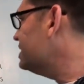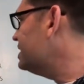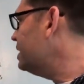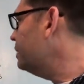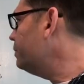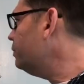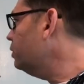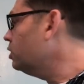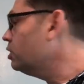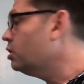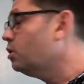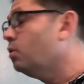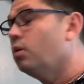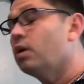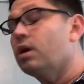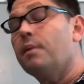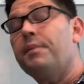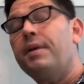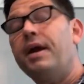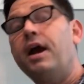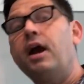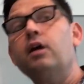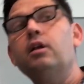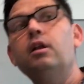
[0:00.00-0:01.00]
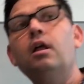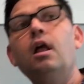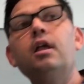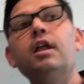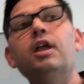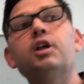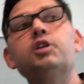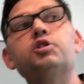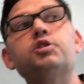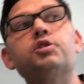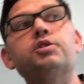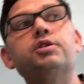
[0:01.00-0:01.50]
similar to what a parallel
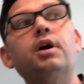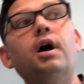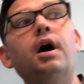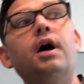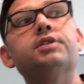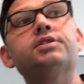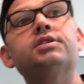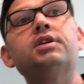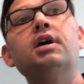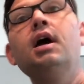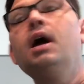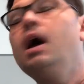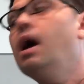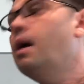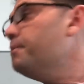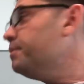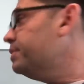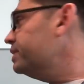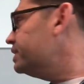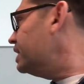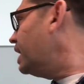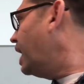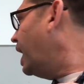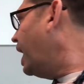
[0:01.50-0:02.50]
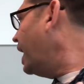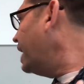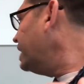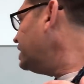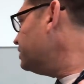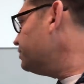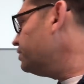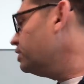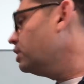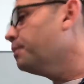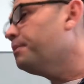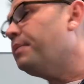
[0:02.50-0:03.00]
ledger does, but the
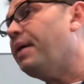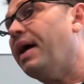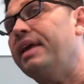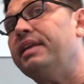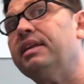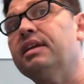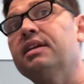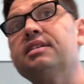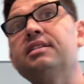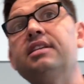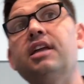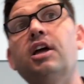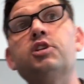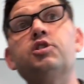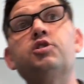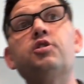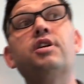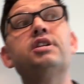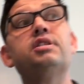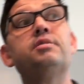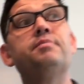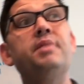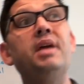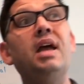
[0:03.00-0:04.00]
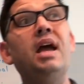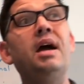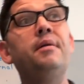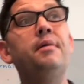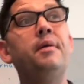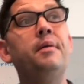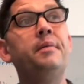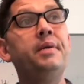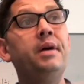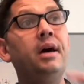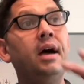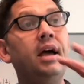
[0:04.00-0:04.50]
idea of an Appendix Ledger is
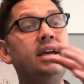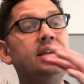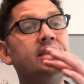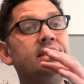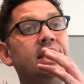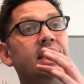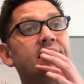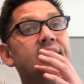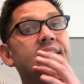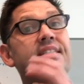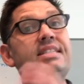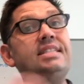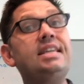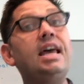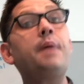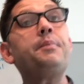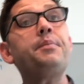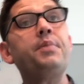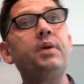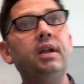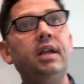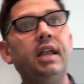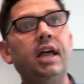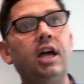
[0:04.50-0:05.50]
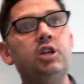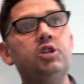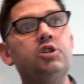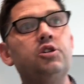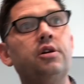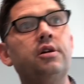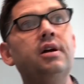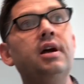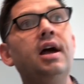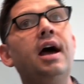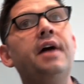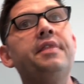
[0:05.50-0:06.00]
a separate
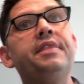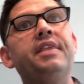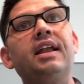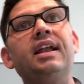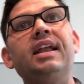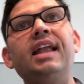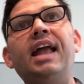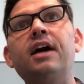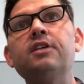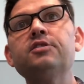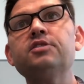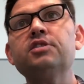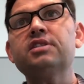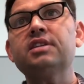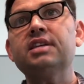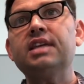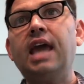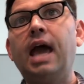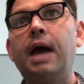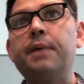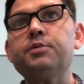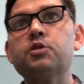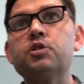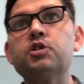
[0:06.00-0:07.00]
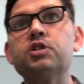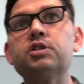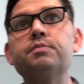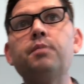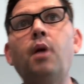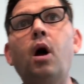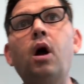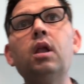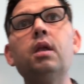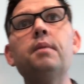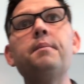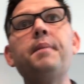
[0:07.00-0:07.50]
ledger that allows us to capture
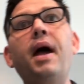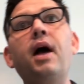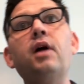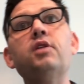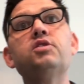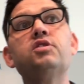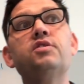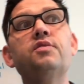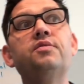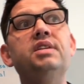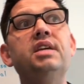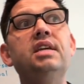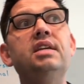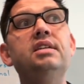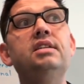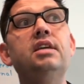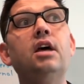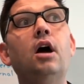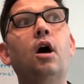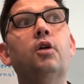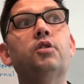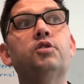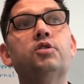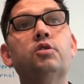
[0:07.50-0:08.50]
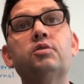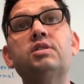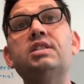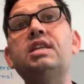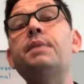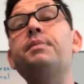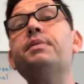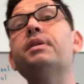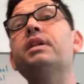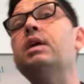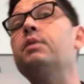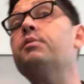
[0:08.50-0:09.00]
small amounts of detail. So
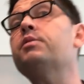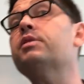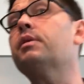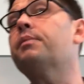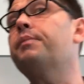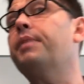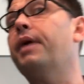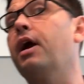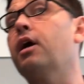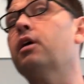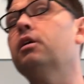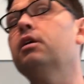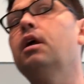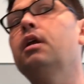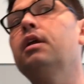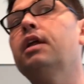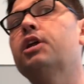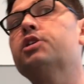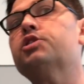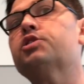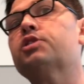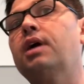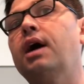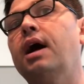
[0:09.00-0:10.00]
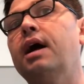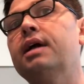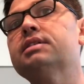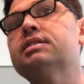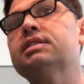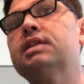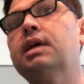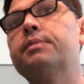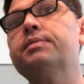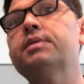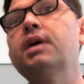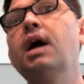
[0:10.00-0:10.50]
typically with a parallel ledger
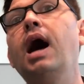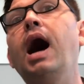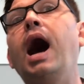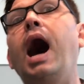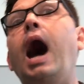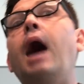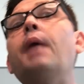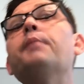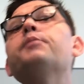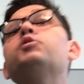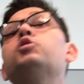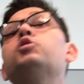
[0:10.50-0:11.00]
concept, I'm